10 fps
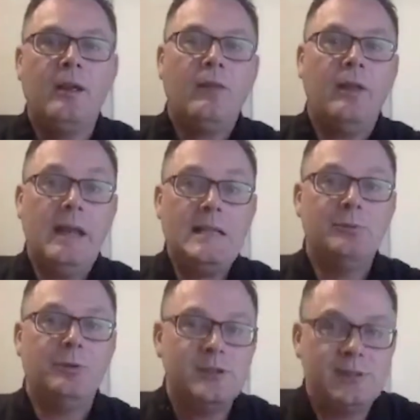They need to
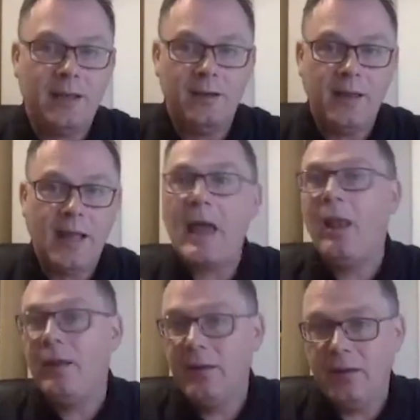understand the
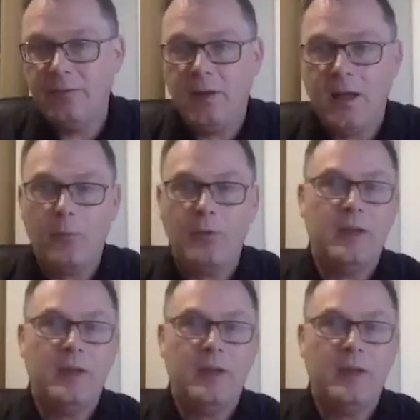airline that they're flying with.